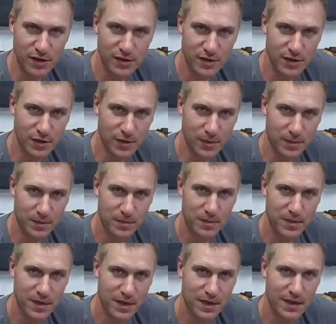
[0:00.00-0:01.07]
So
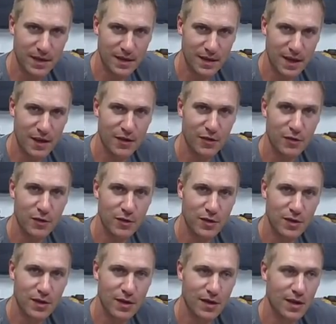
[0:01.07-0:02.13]
now
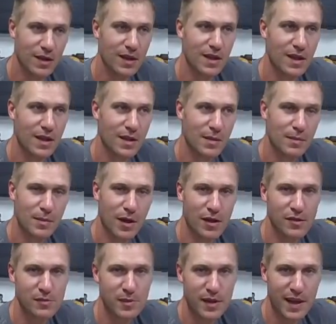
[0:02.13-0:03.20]
Paul's
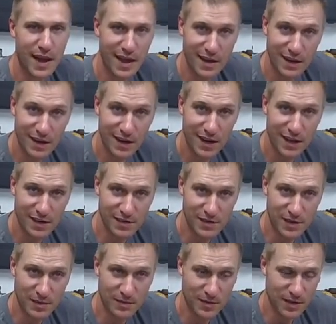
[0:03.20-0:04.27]
been adding a lot of
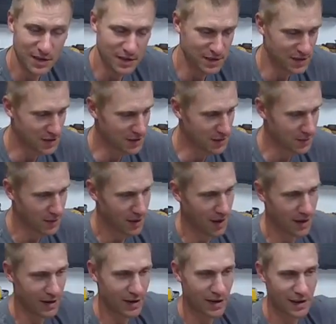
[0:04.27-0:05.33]
stuff to his. He's got
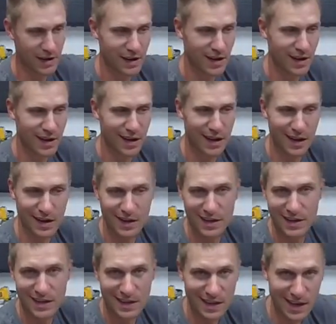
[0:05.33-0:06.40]

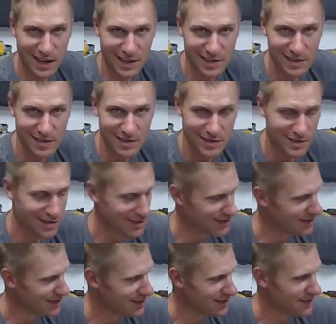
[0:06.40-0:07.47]
LED lights,
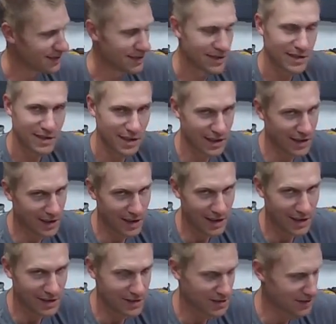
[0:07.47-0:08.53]
tail
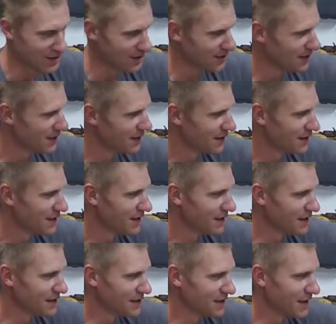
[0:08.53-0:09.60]
lights,
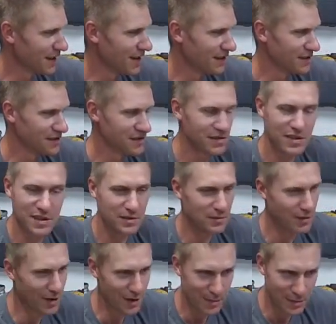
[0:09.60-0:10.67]
he's got seat
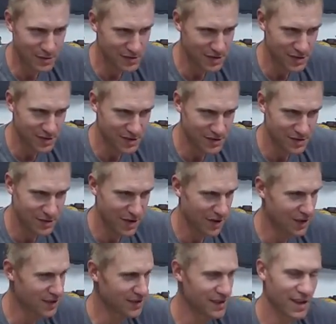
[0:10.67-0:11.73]
warmers in his truck,
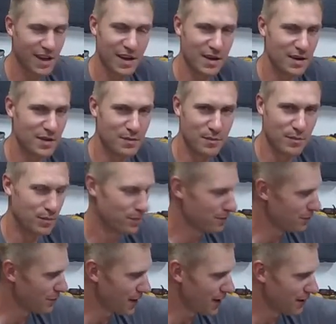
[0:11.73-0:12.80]
he's got a
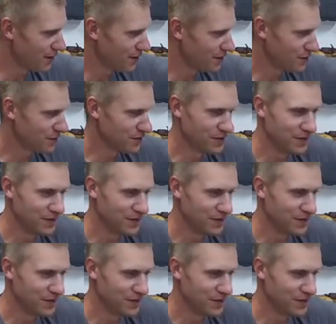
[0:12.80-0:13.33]
brand new